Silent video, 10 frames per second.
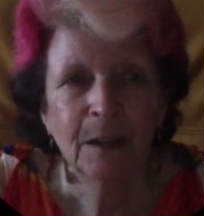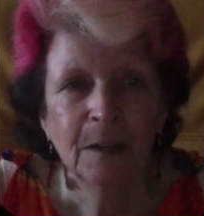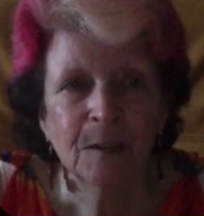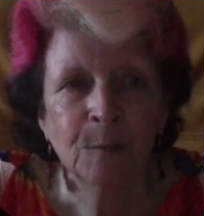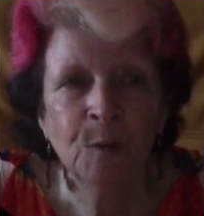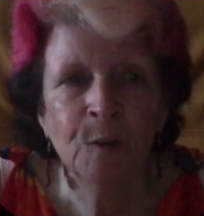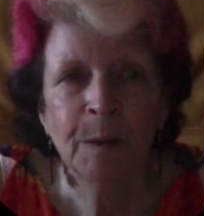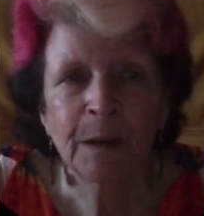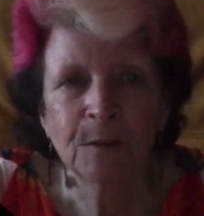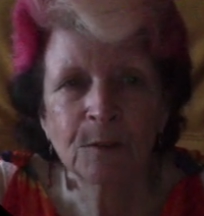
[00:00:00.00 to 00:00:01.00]
smooth
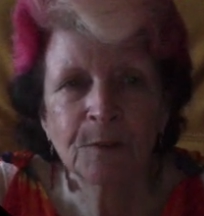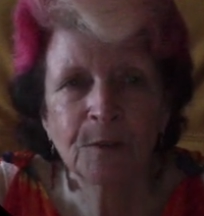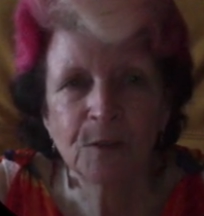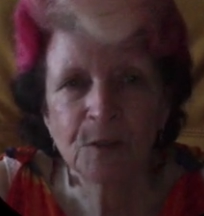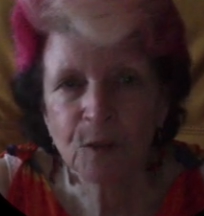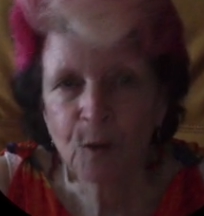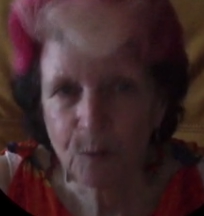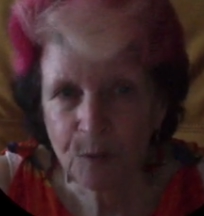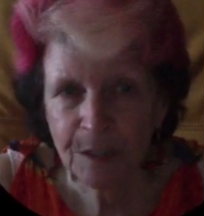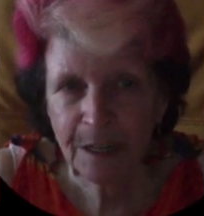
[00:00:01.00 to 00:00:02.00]
petals versus
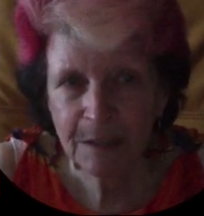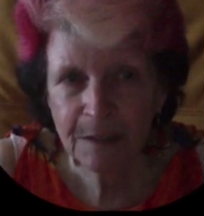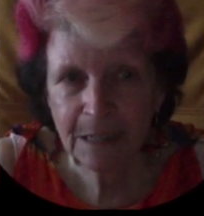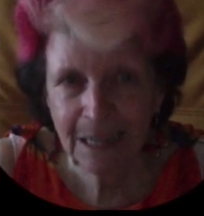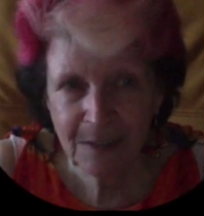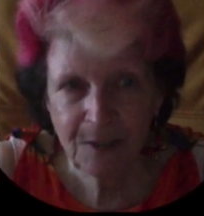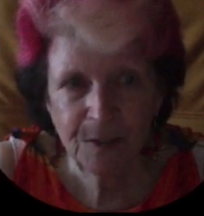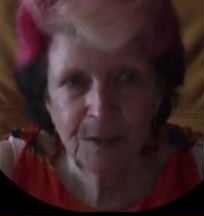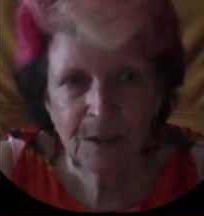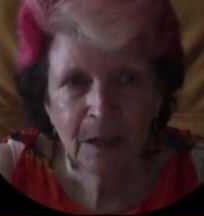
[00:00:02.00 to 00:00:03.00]
coarse
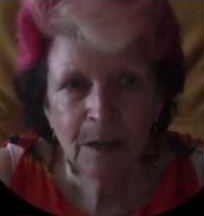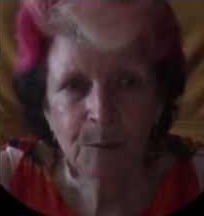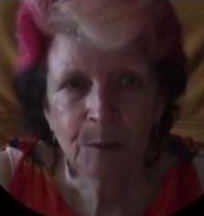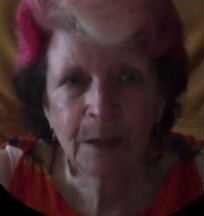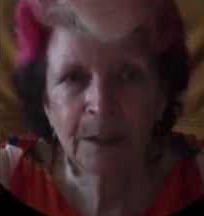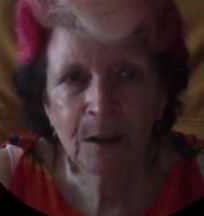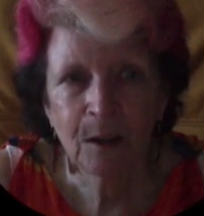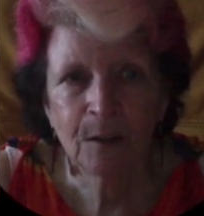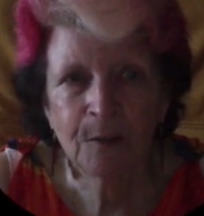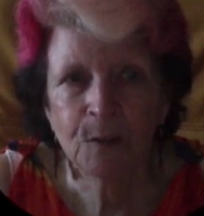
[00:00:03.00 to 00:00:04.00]
textures, bright
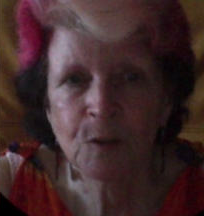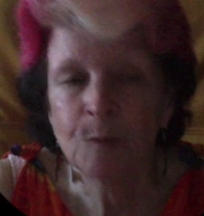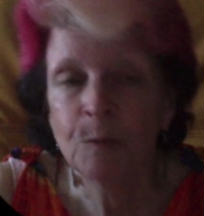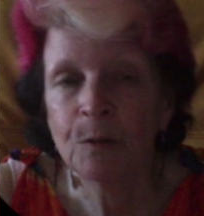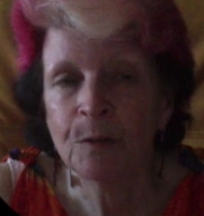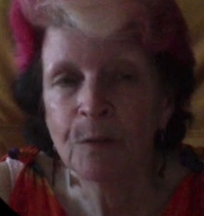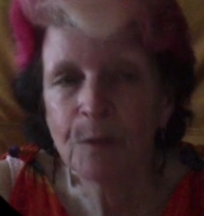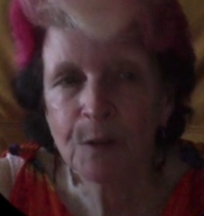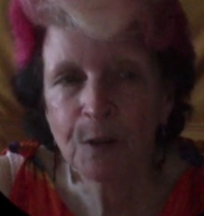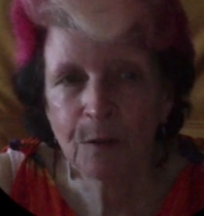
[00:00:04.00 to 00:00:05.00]
yellow versus muted earth
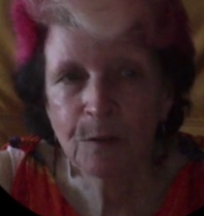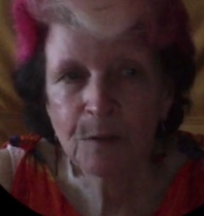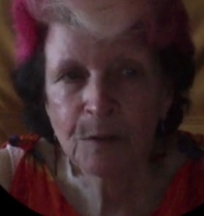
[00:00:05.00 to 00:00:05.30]
tones.